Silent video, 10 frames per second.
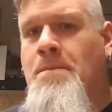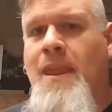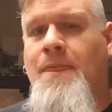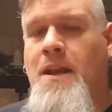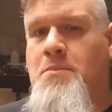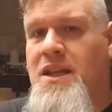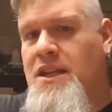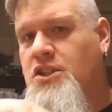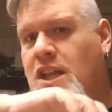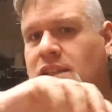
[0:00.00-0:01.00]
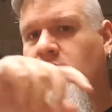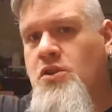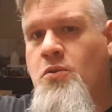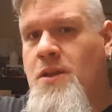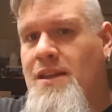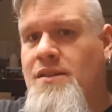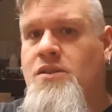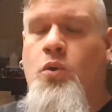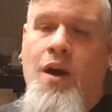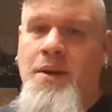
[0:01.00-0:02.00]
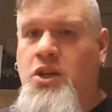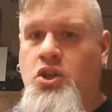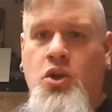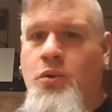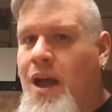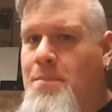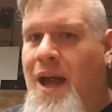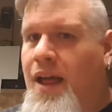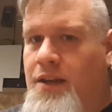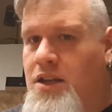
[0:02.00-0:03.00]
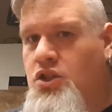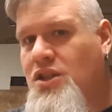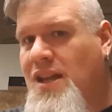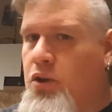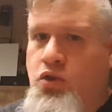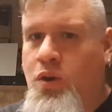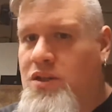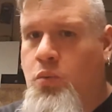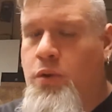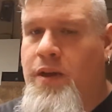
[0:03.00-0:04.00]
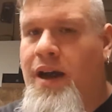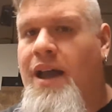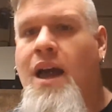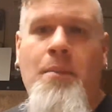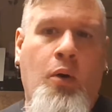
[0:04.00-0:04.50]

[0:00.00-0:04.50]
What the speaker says: and then I'm going to get a chance to do this, or I'm going to show that paladin just how trustworthy I am,